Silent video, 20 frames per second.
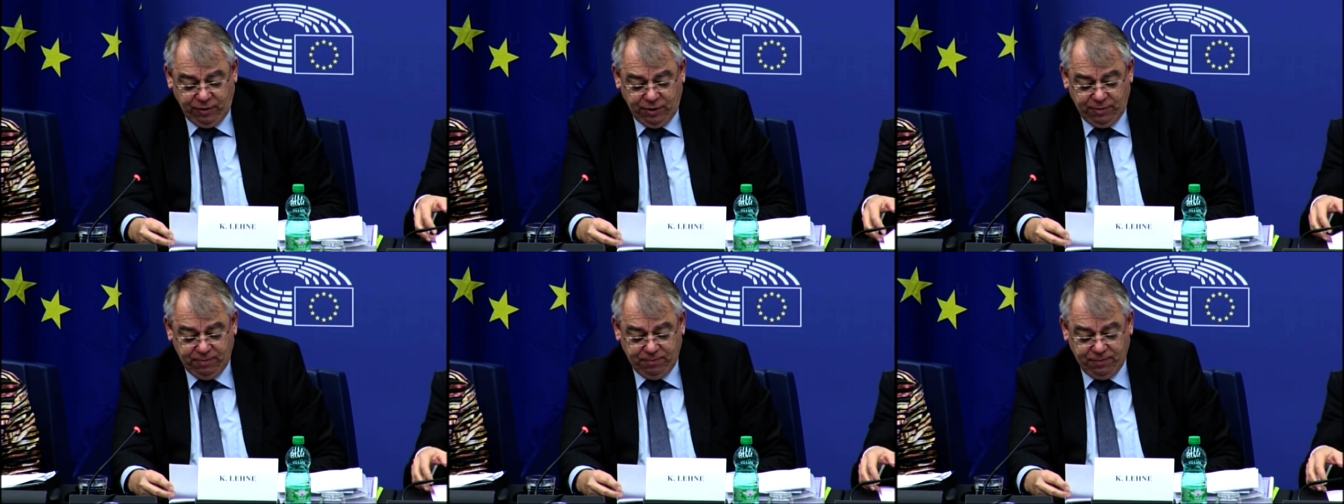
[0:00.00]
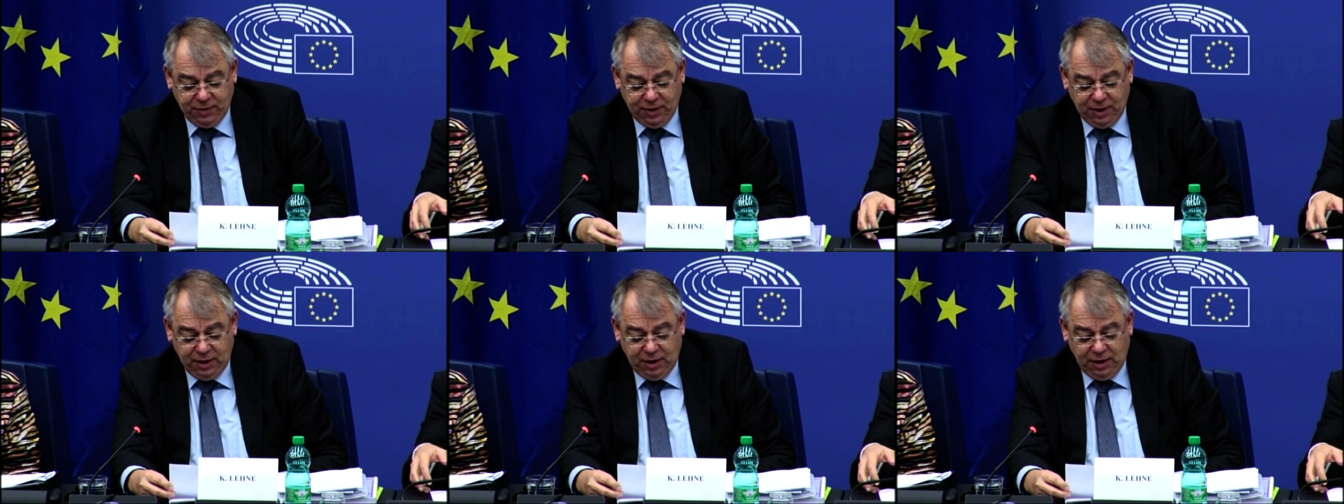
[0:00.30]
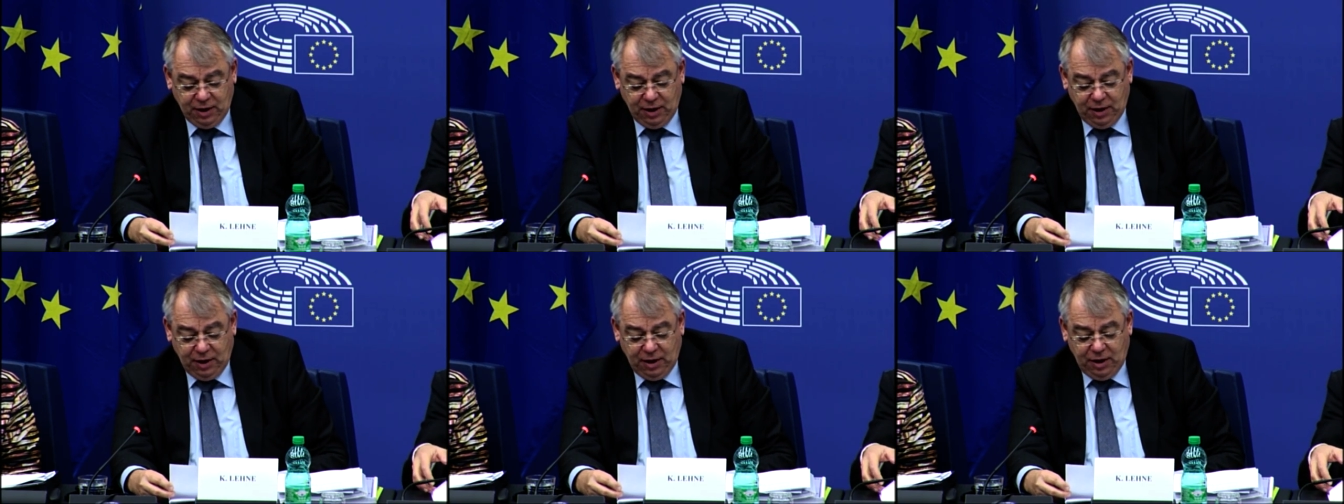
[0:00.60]
uh,
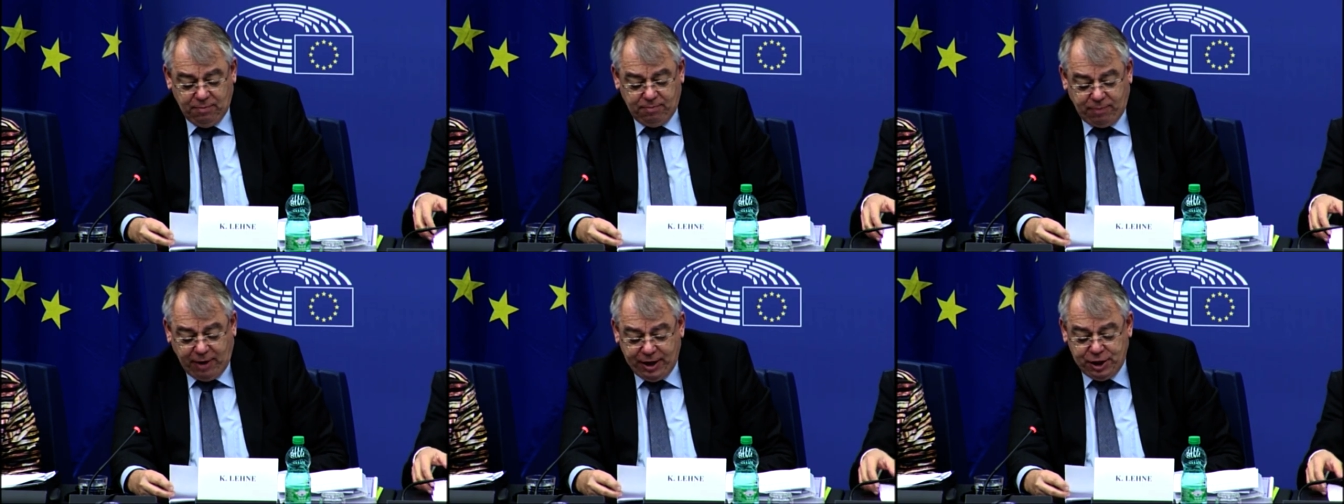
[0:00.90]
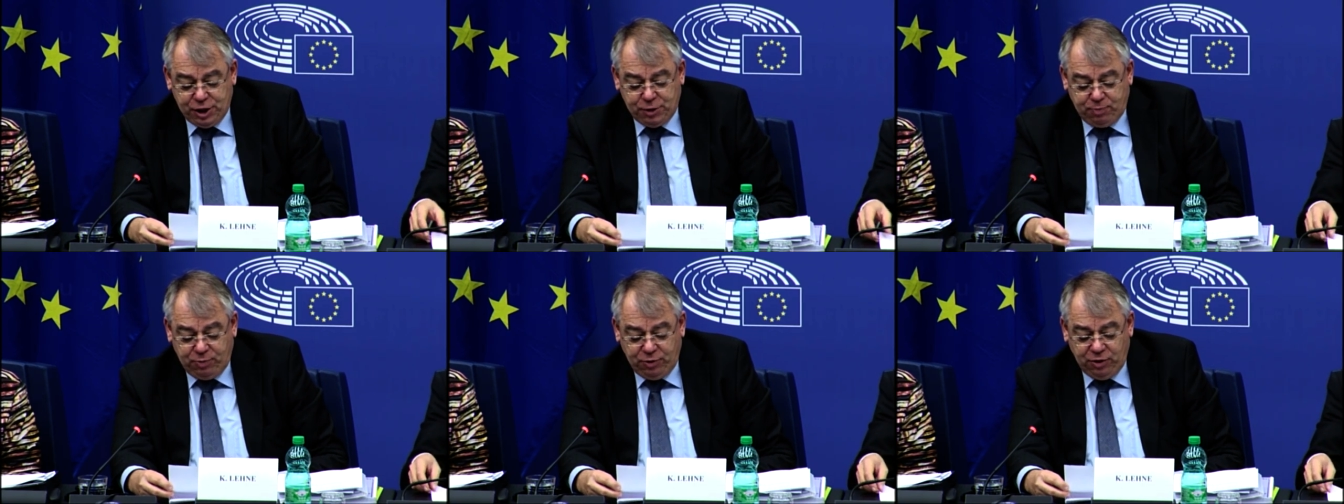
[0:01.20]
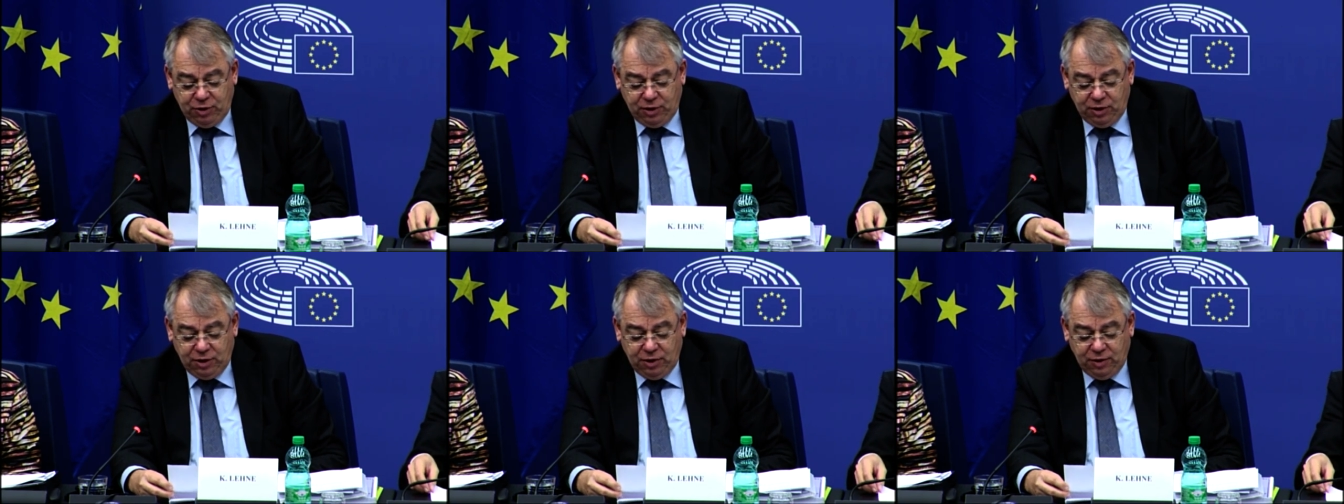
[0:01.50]
programs where
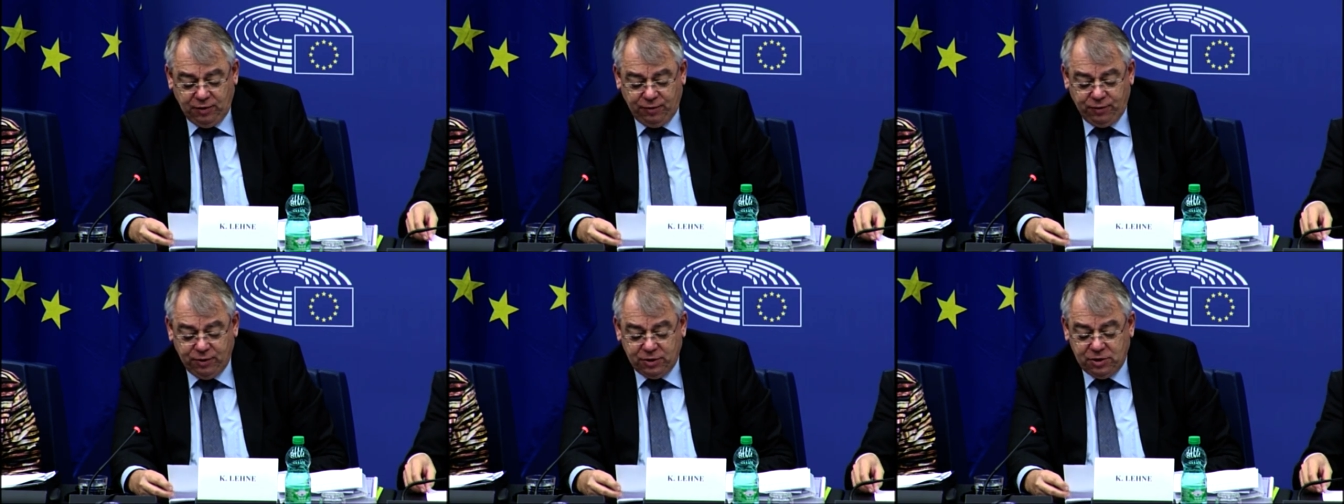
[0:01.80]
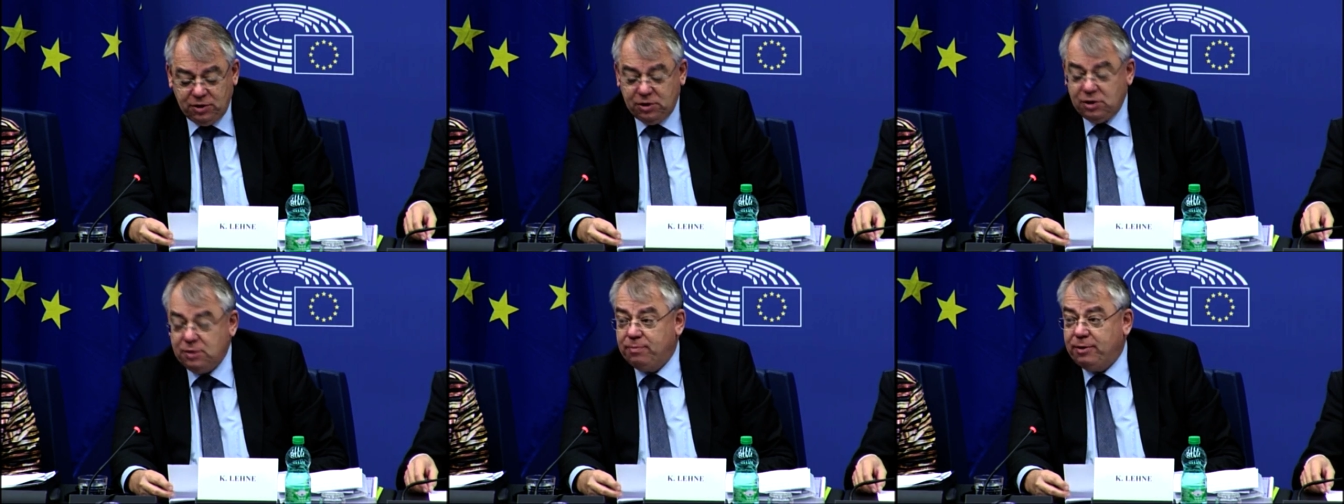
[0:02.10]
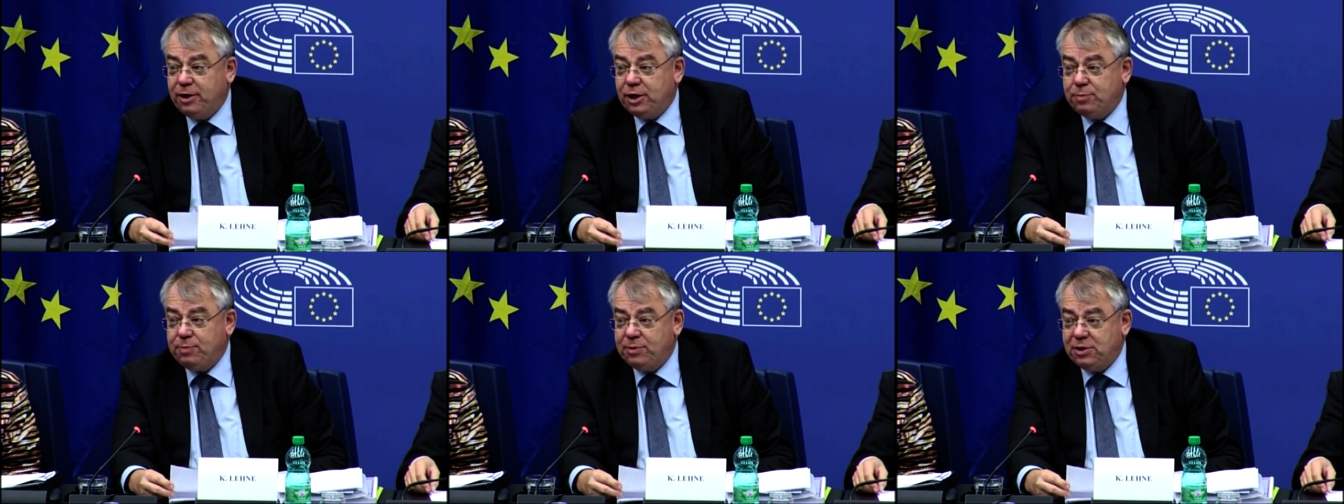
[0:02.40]
beneficiaries receive
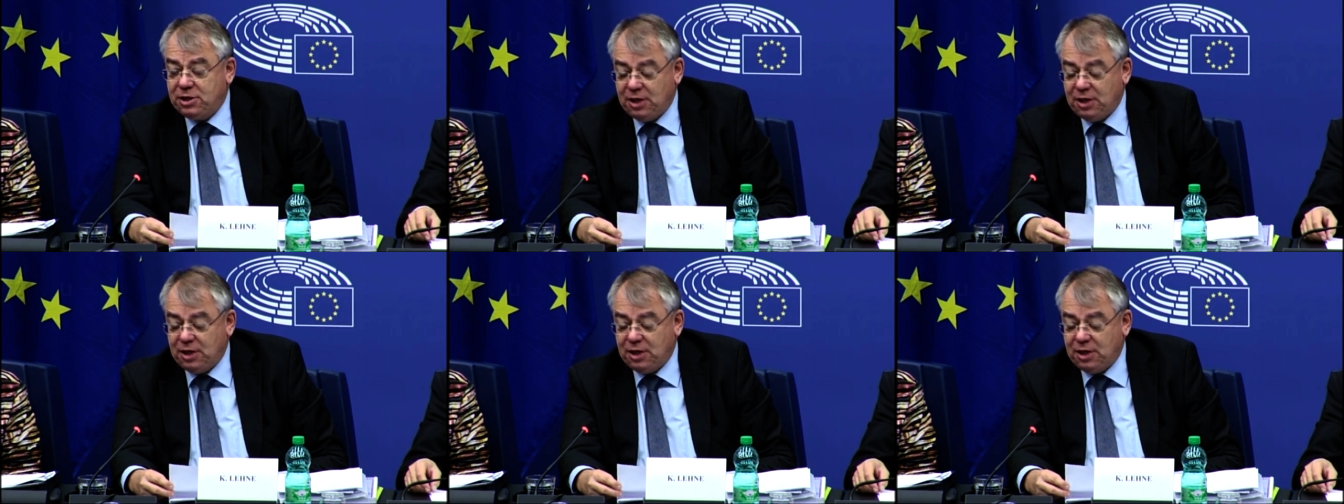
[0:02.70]
payments